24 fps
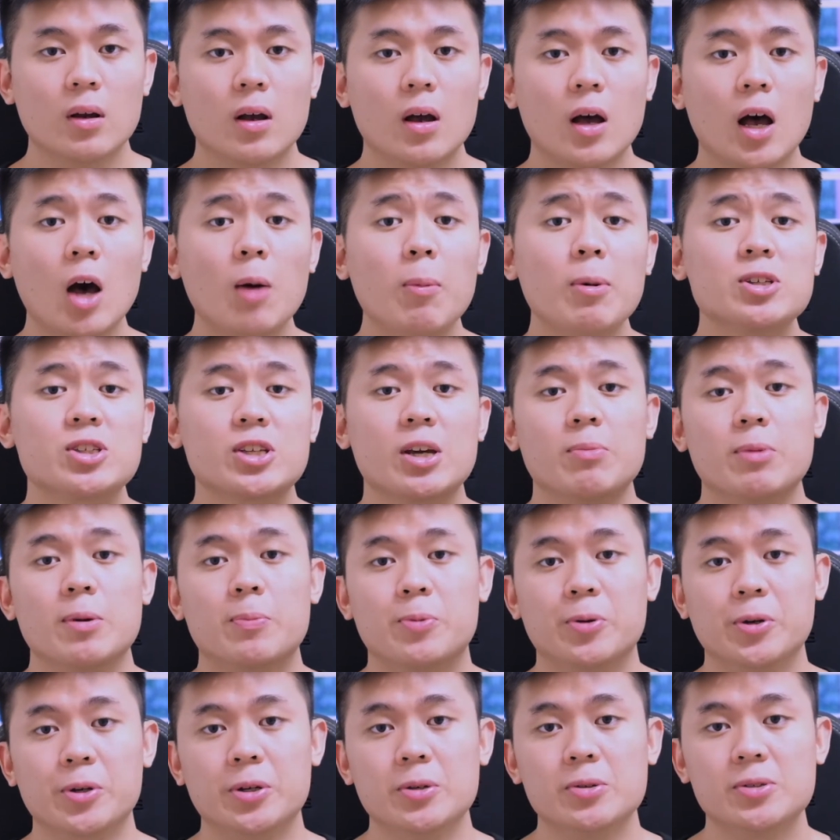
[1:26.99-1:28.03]
How much can be
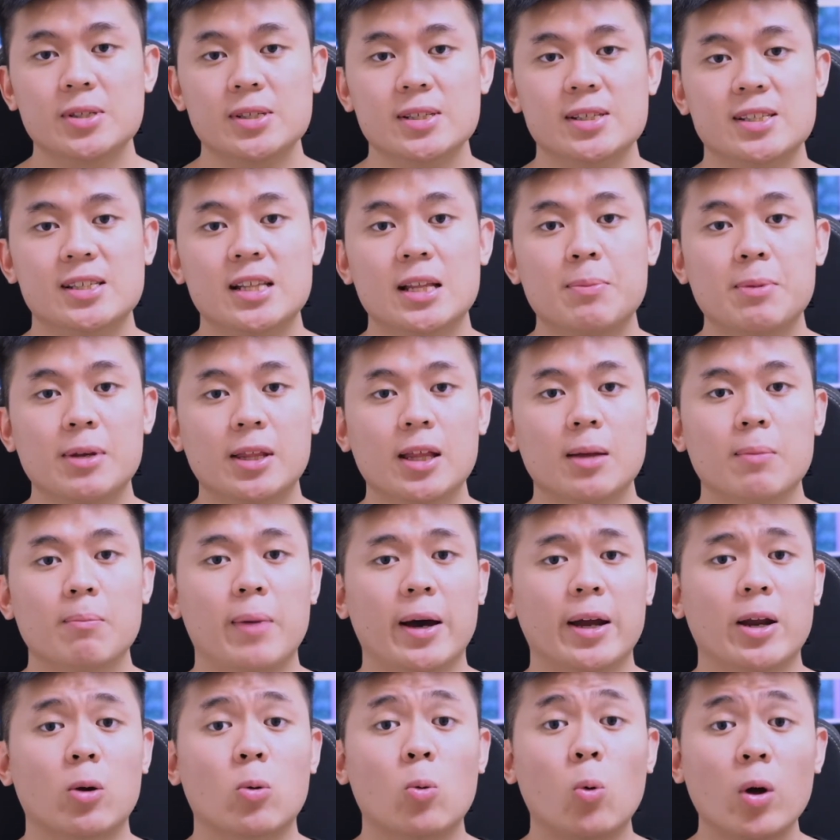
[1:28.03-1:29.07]
produced is limited
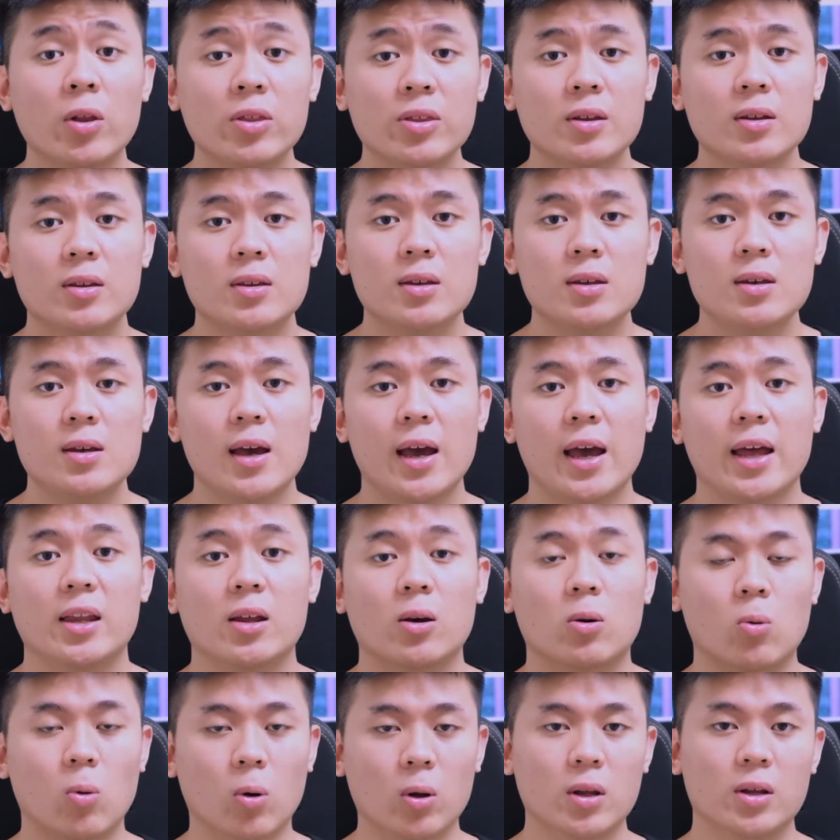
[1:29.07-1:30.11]
by the quantity and
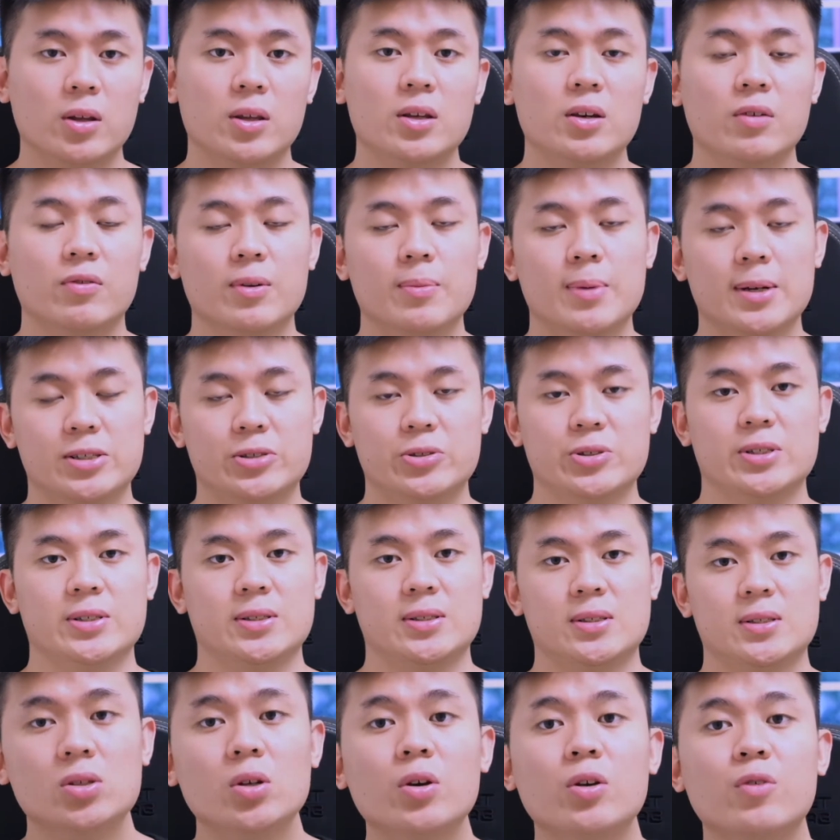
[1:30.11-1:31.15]
the quality of the
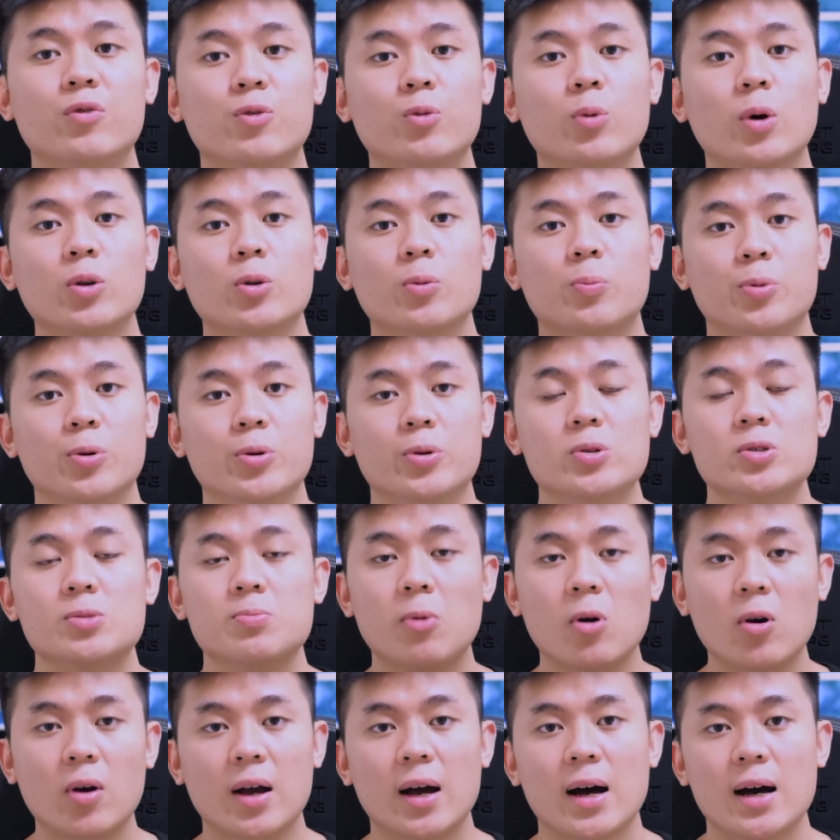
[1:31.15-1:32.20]
batteries. So if you want to produce
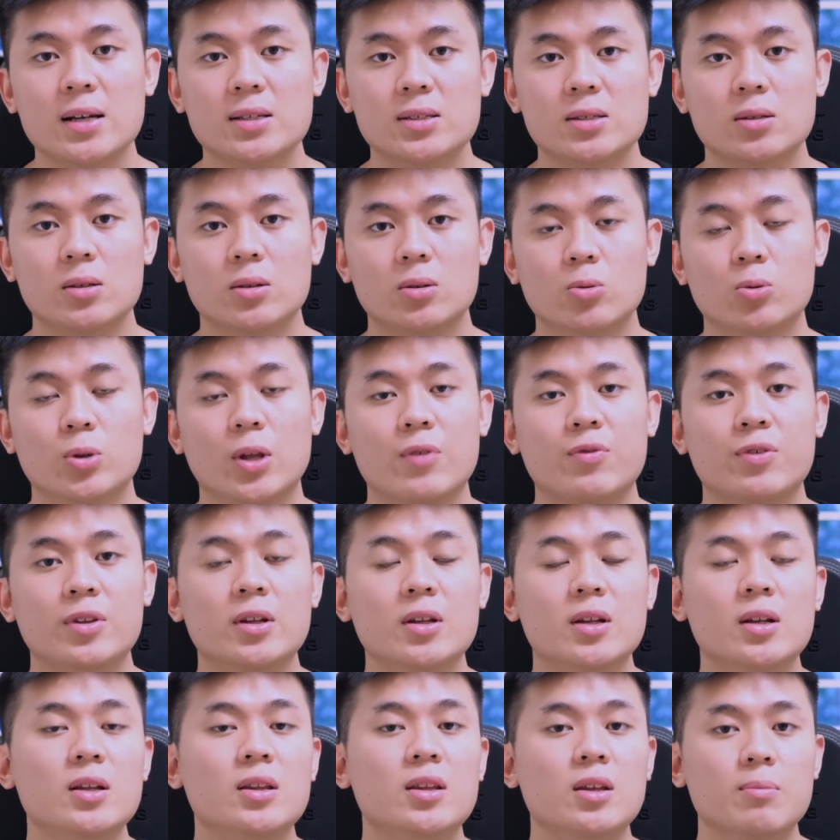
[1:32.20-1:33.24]
more cars, you
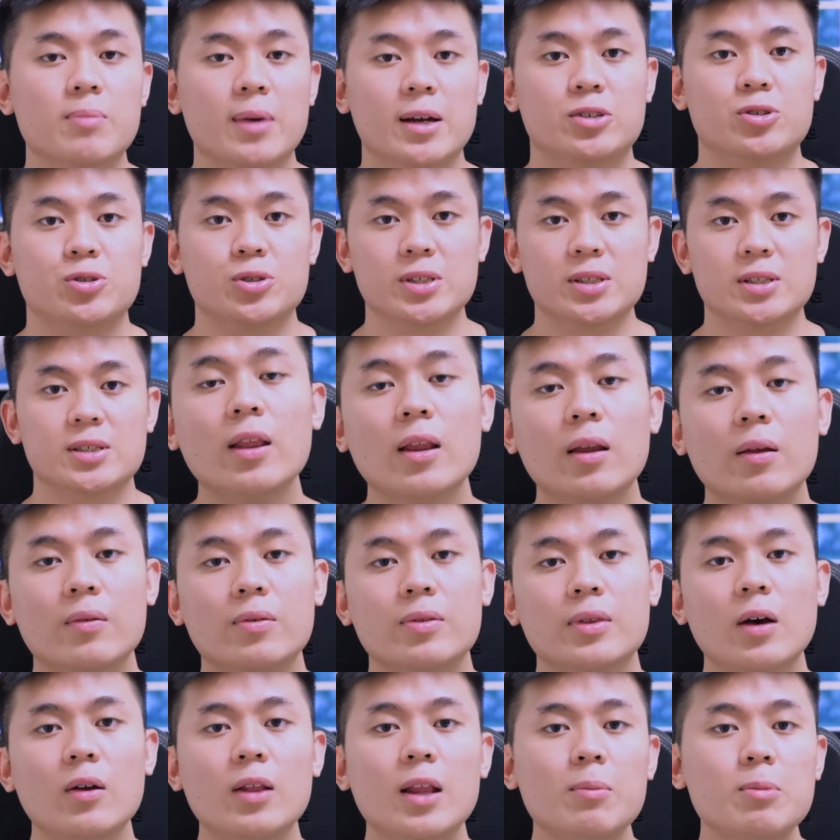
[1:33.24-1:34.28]
definitely need batteries.
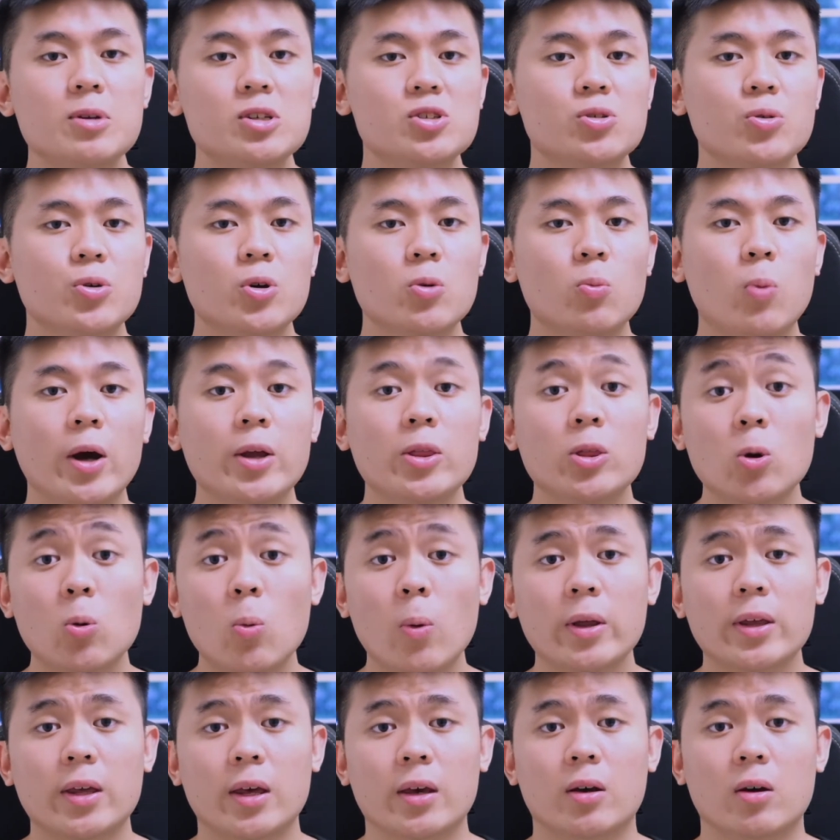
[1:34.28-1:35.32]
Now let me show you why no
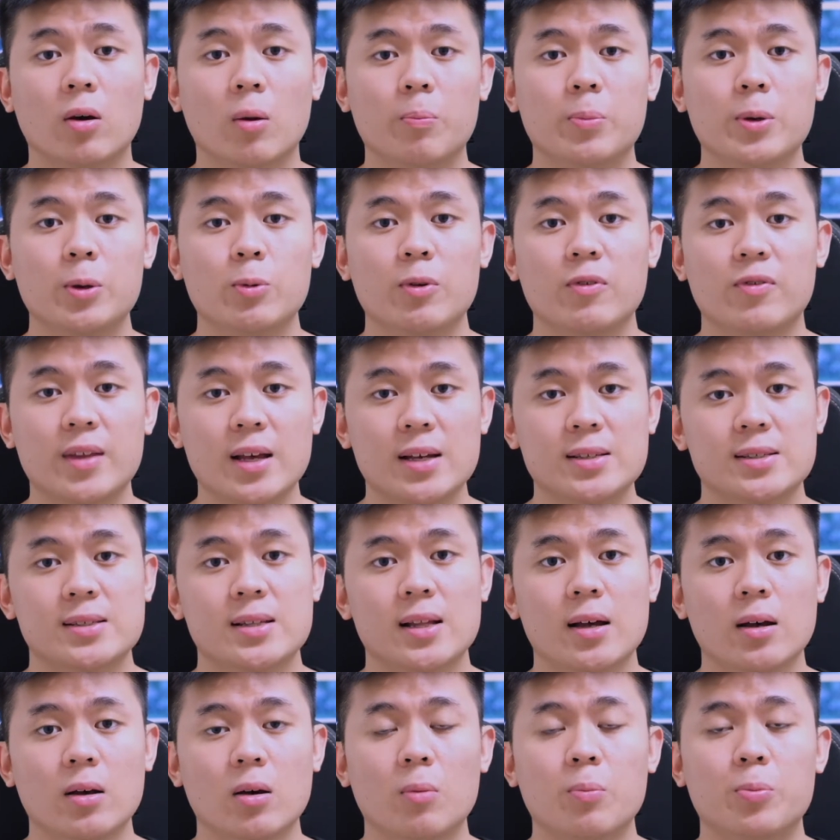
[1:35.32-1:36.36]
one can compete with
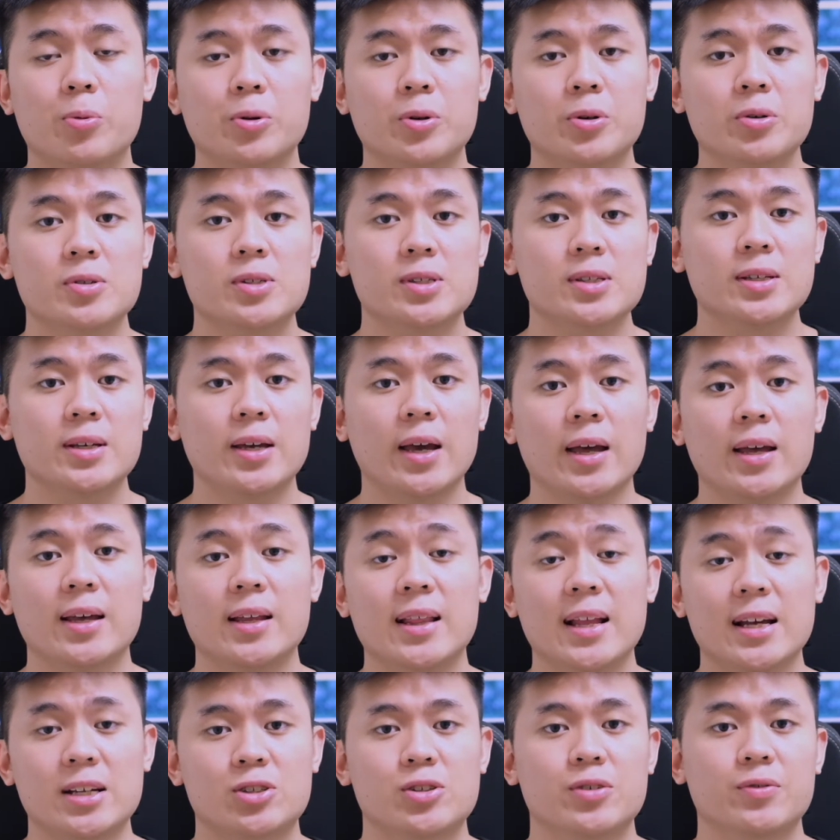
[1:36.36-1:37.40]
Tesla on producing an
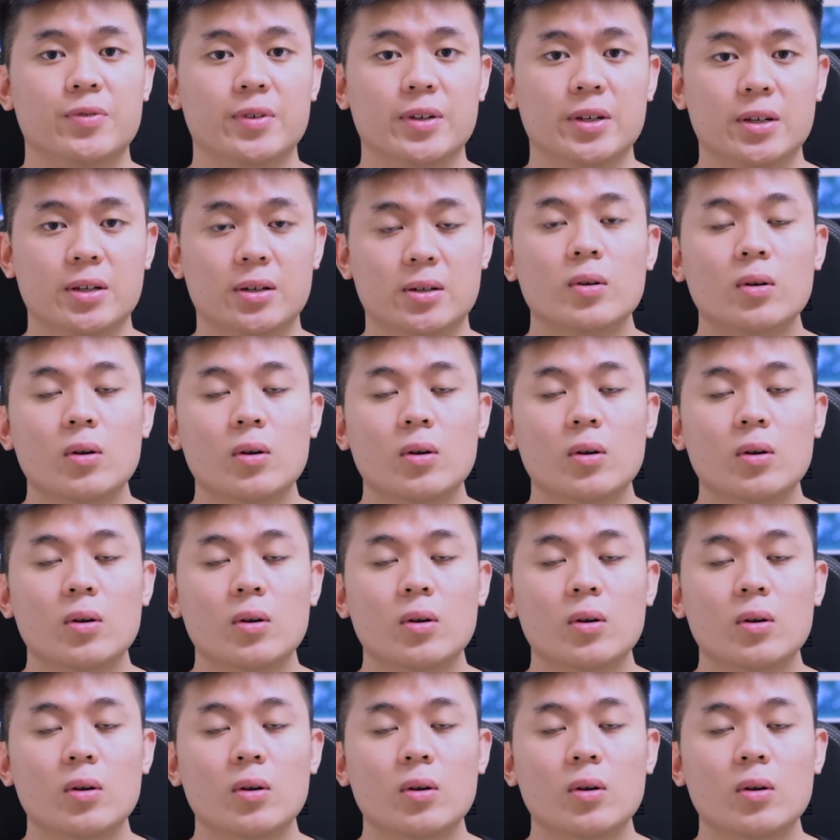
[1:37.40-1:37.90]
electric vehicle.